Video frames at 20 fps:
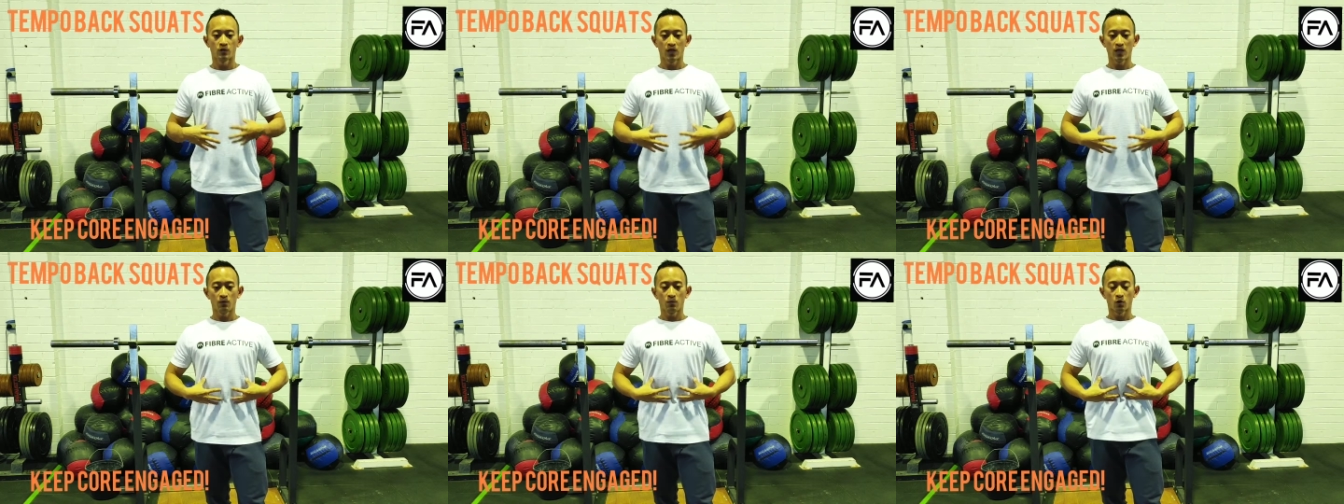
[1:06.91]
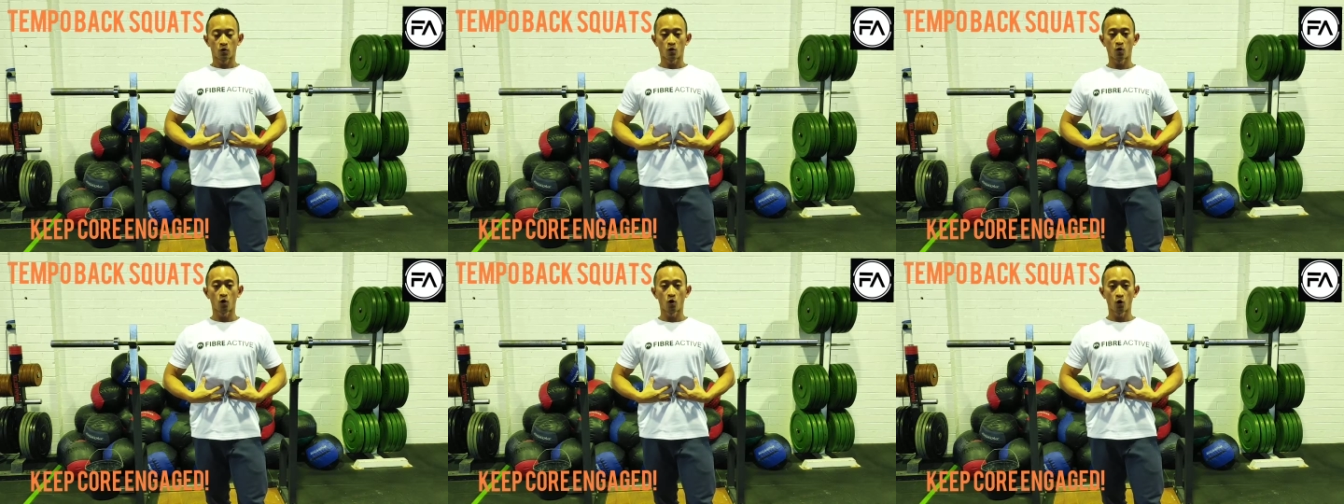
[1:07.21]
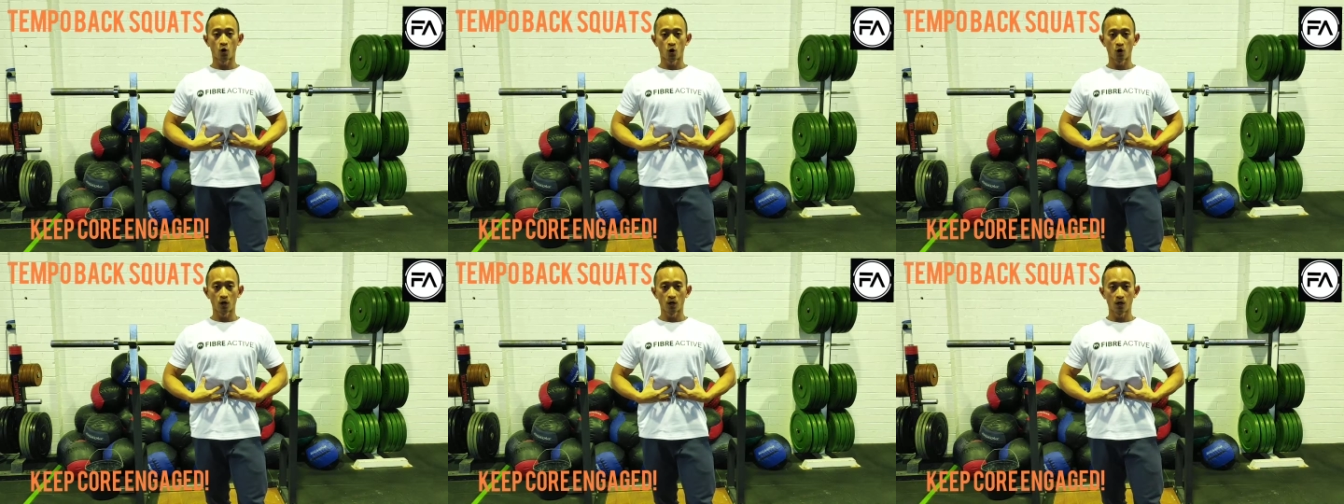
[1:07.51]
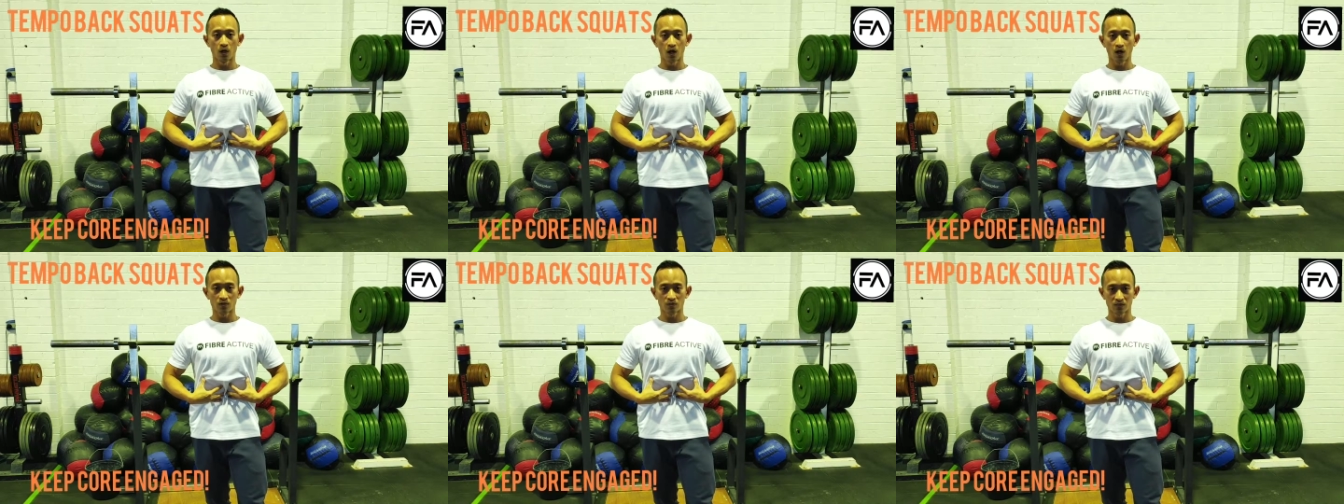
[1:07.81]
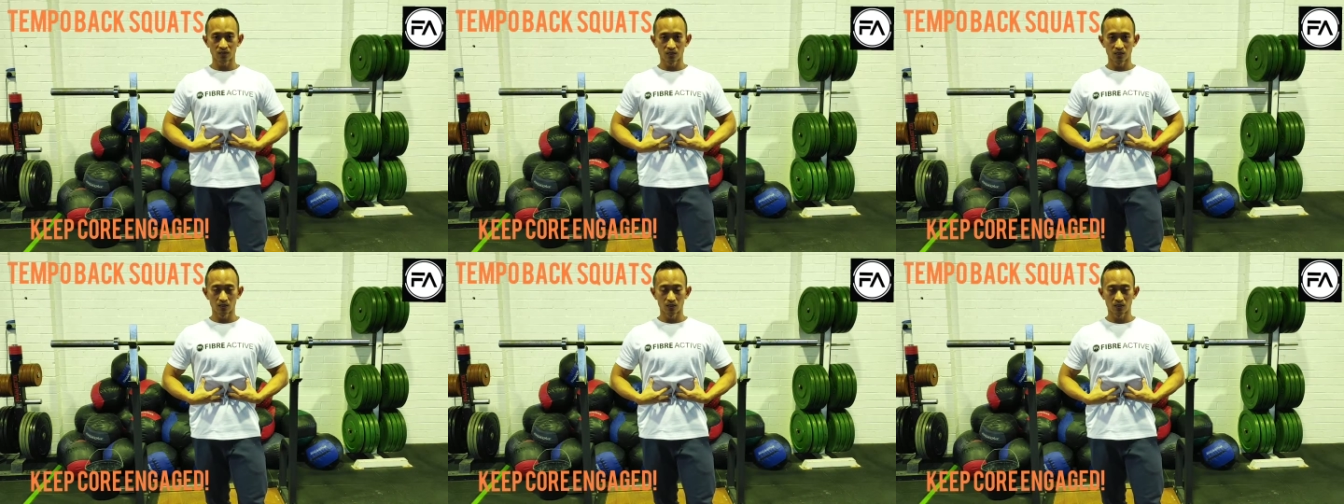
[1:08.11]
keep your core locked
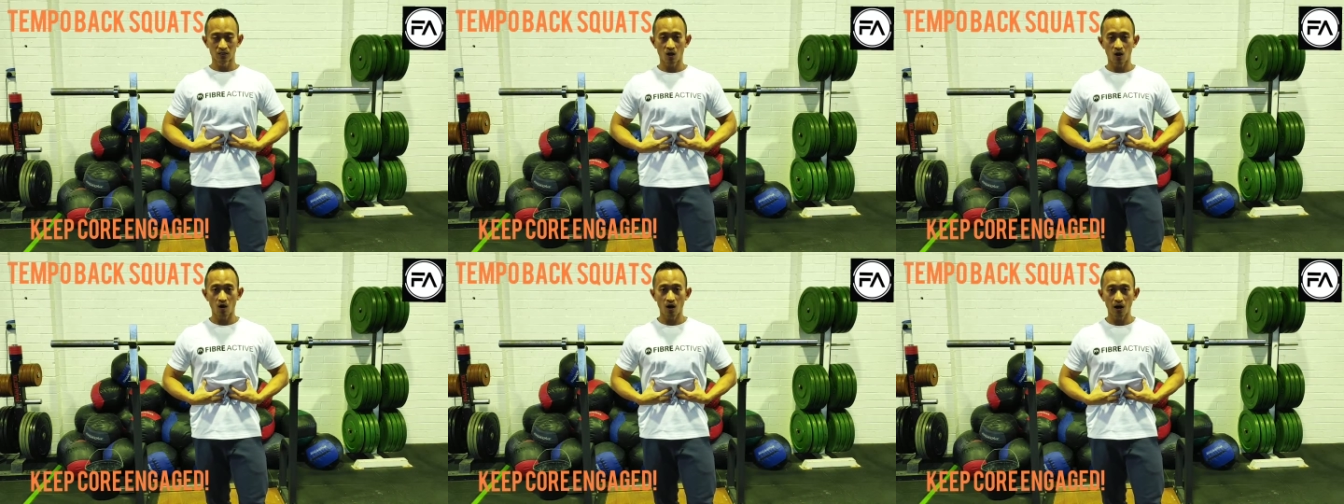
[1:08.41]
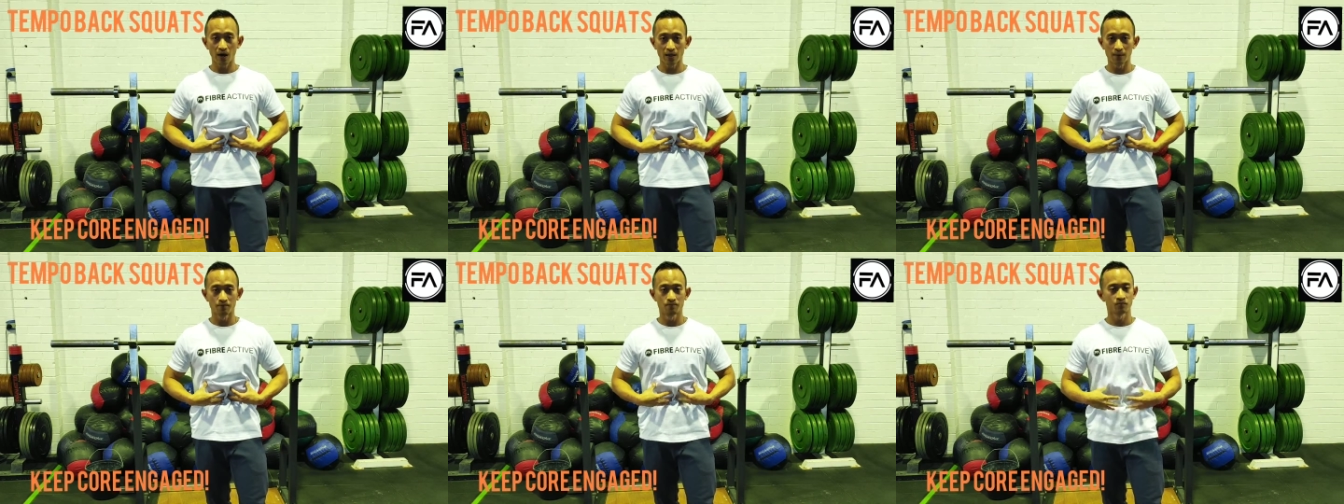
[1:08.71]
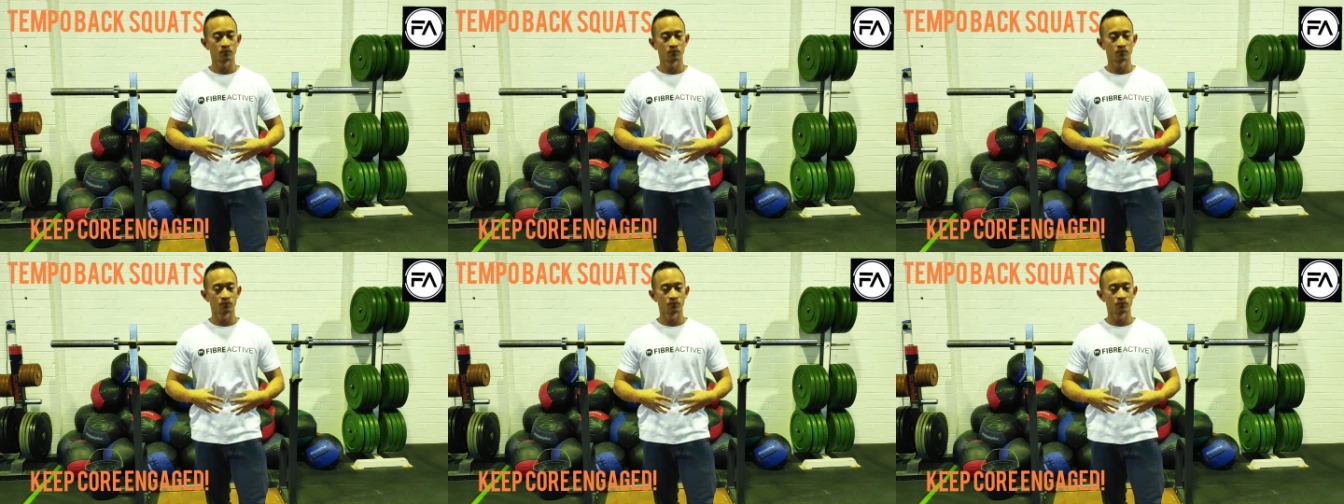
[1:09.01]
in tight,